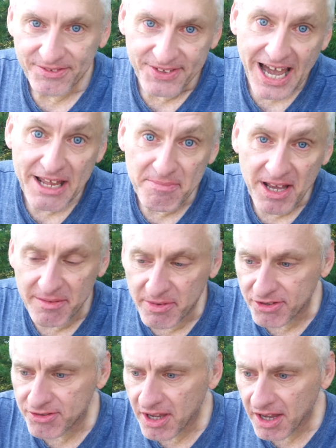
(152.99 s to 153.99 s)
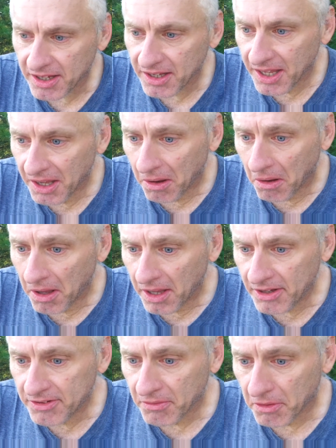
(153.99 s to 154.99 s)
Dad made a mistake.
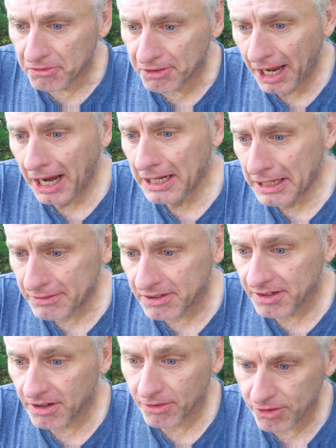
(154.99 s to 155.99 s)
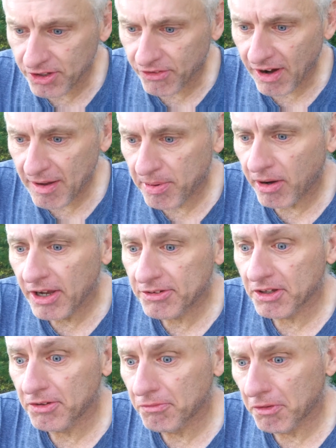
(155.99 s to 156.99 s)
He said, "Well, Daddy's," you know, to Grandpa. He
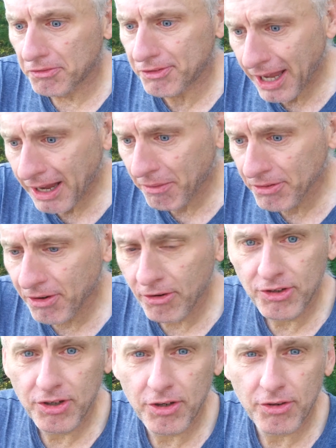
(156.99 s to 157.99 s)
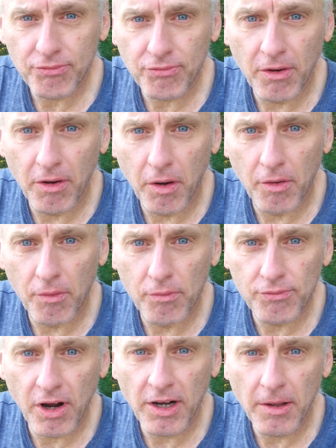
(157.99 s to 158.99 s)
said, "Well, Dad, well, don't you just
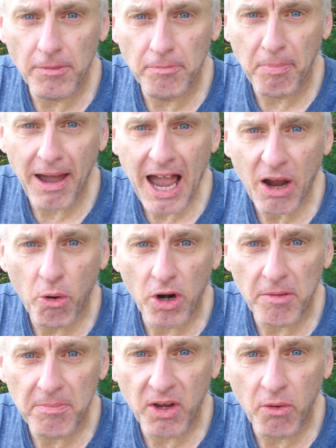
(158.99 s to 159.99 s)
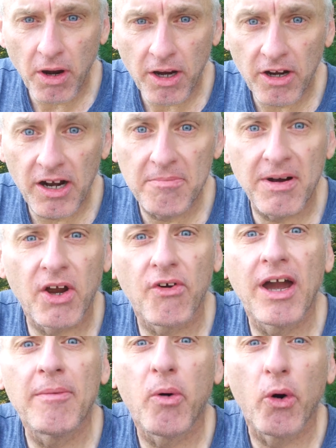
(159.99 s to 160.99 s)
run it backward? It'd be quicker." And my
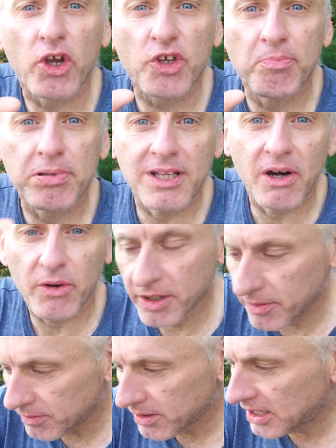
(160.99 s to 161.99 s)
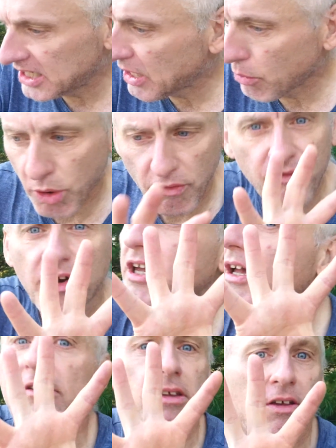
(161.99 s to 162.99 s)
Grandpa exploded. I never will
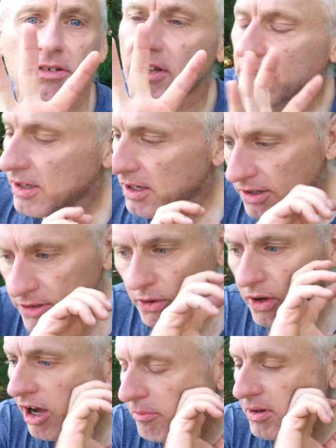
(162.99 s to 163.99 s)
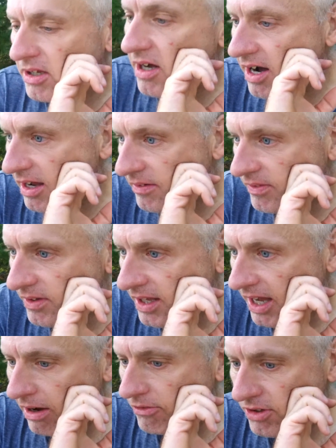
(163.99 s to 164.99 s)
forget this. So help me God.
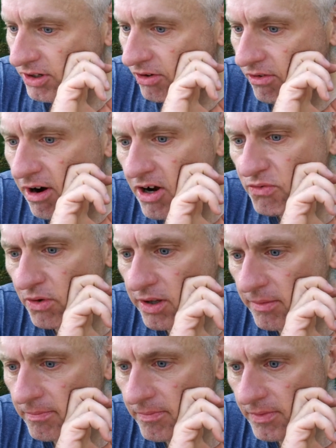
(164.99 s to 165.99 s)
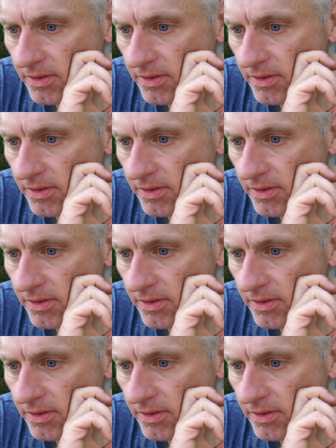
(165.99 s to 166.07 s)
I was in the garage with him.